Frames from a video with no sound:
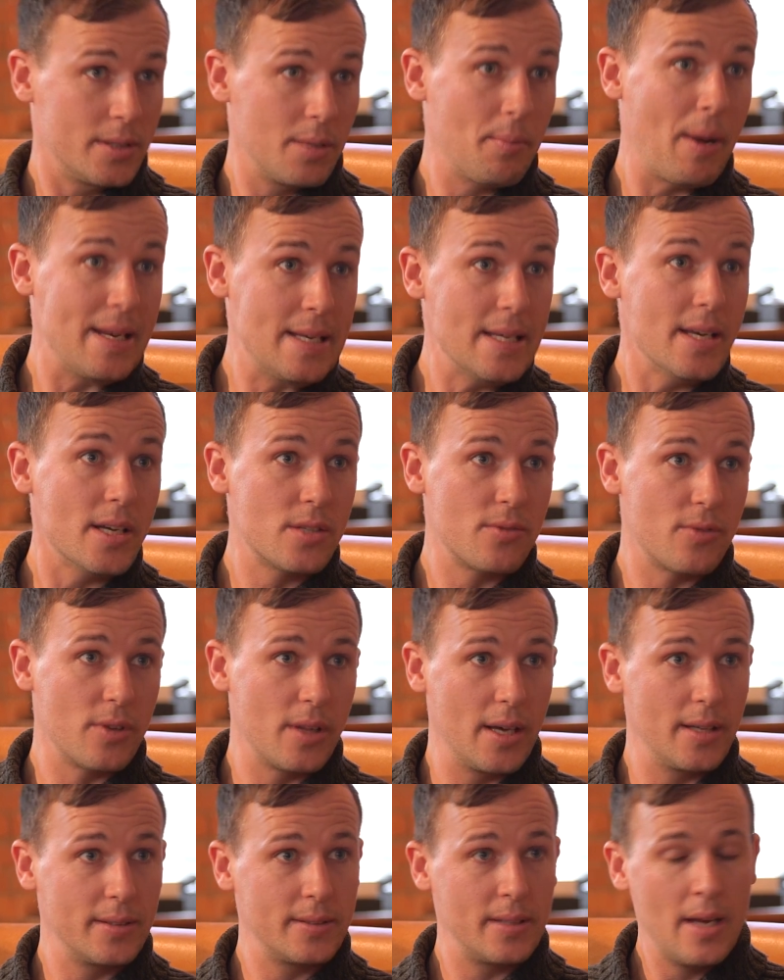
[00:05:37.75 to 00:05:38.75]
some ideas for
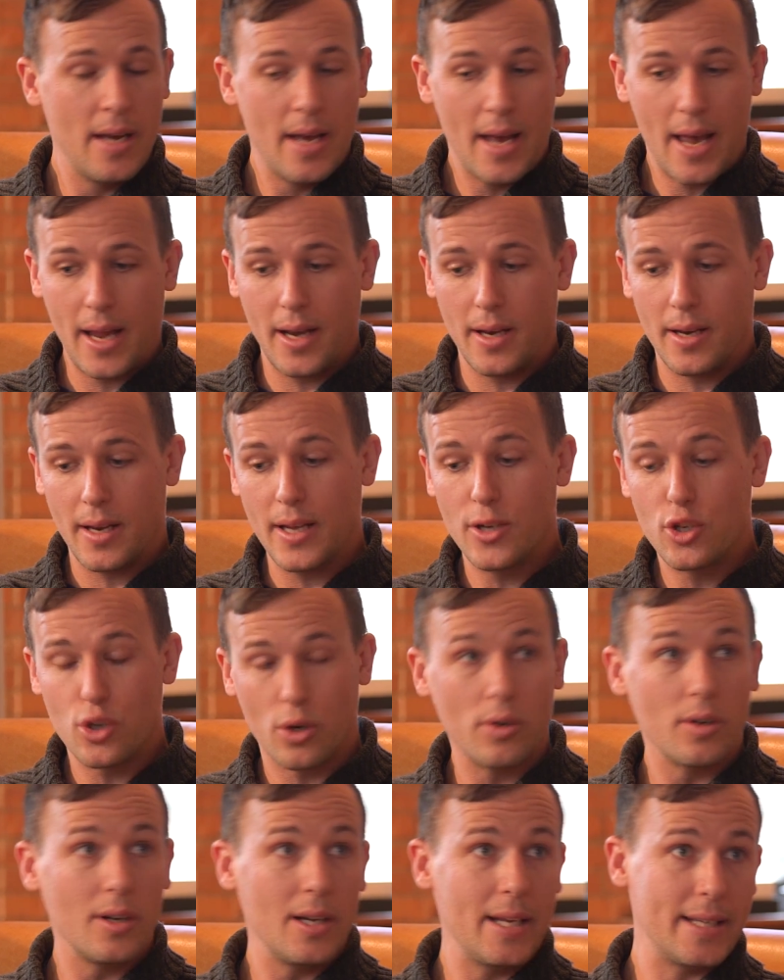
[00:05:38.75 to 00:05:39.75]
this. And
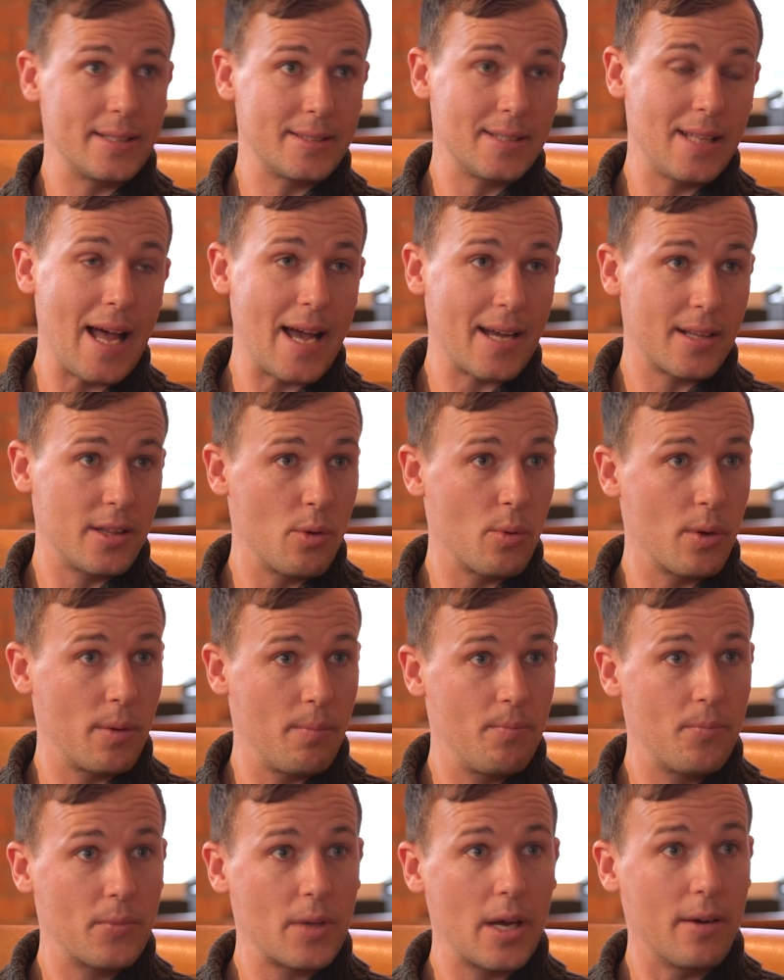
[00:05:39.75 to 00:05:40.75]
internally at Slack, there
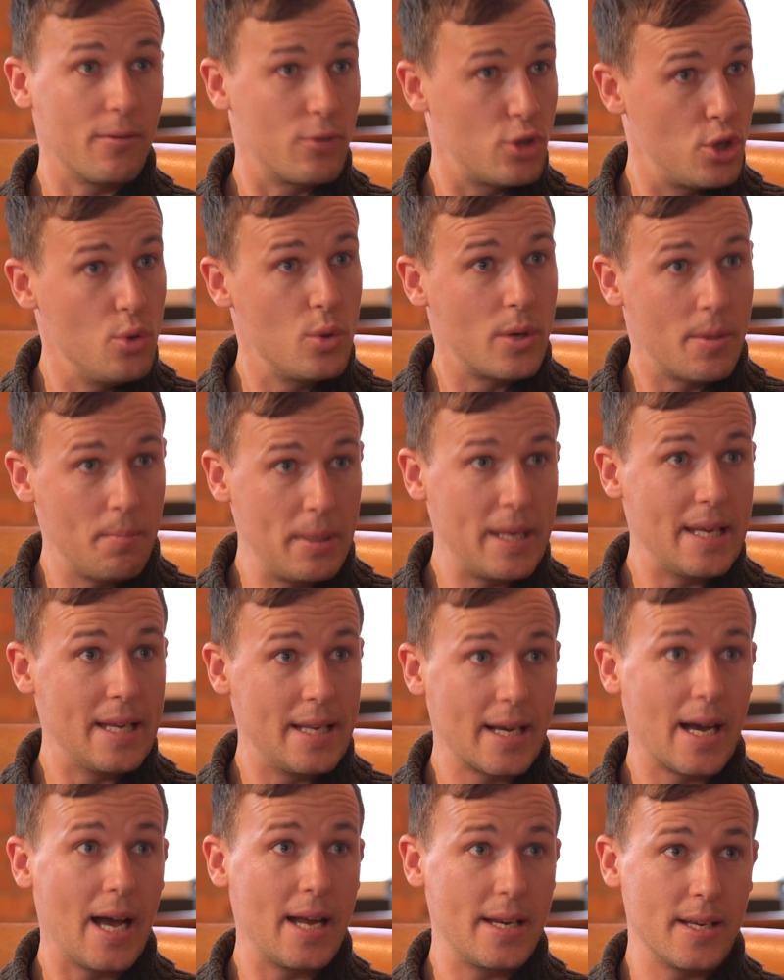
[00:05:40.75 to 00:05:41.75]
were kind of two
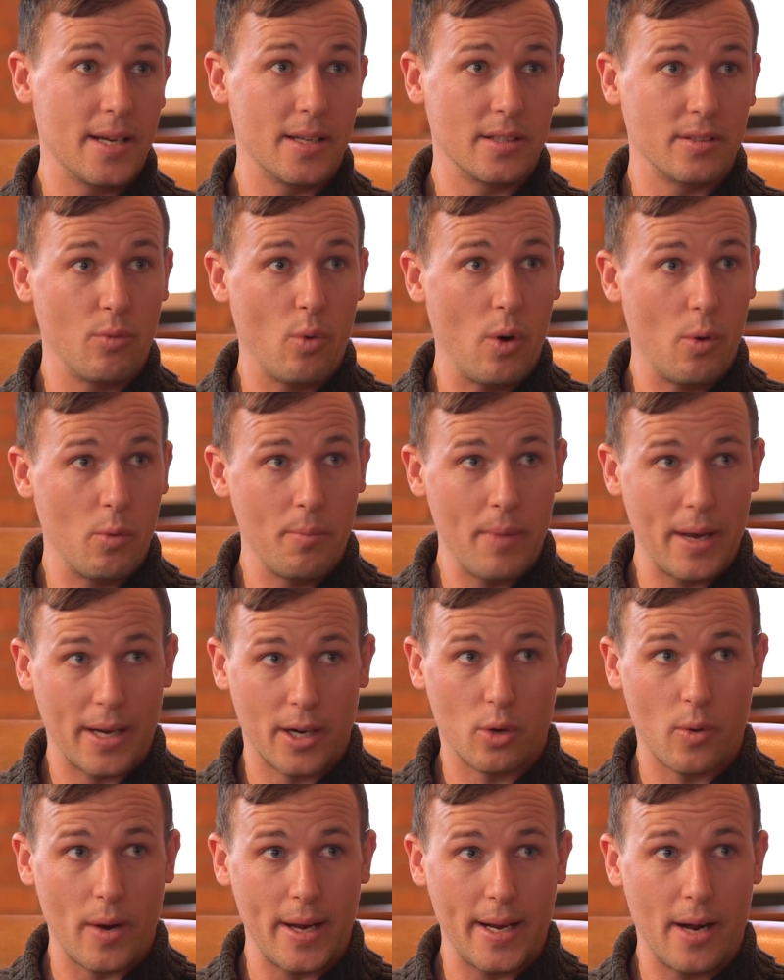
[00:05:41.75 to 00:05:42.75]
competing ideas of what would make
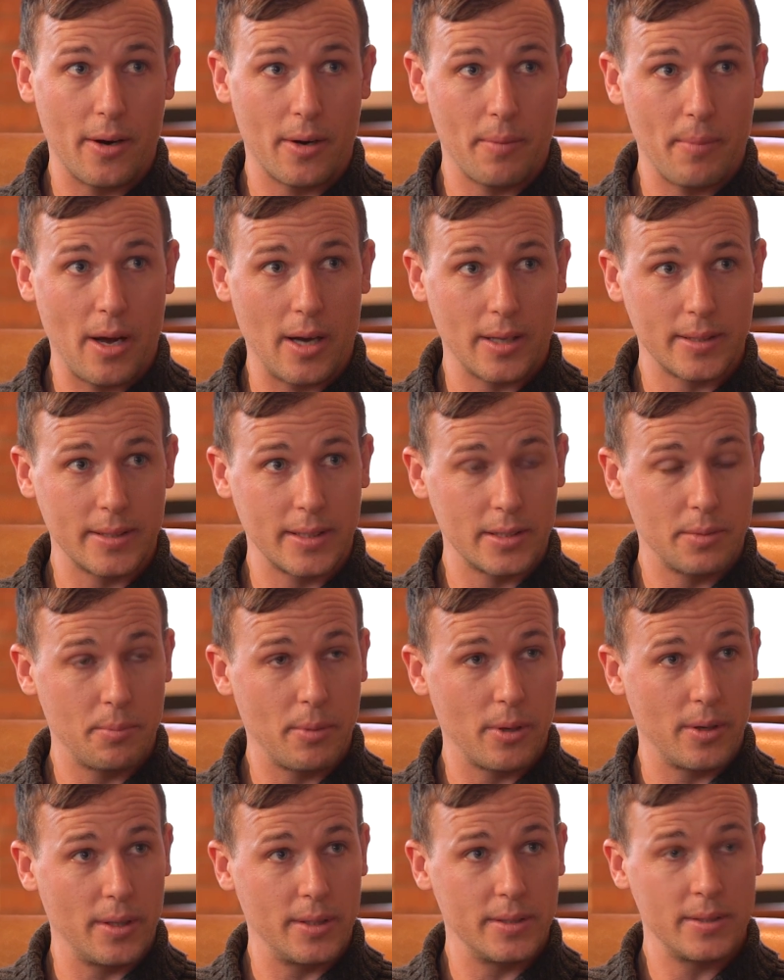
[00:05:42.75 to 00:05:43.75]
a great out-of-box
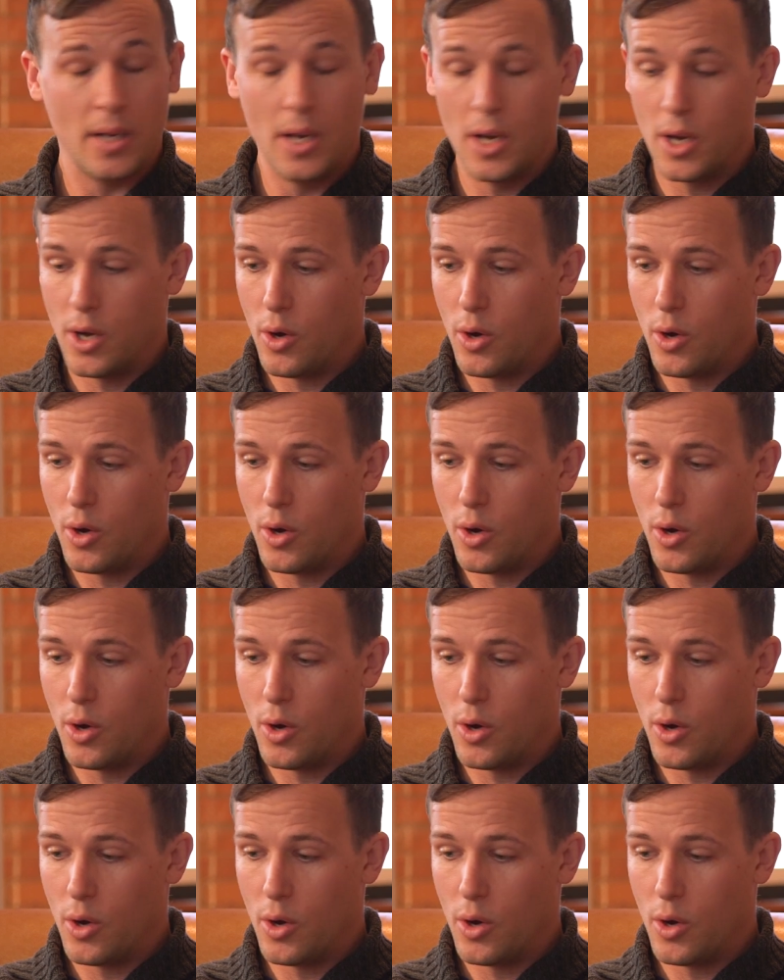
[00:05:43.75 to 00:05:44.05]
experience.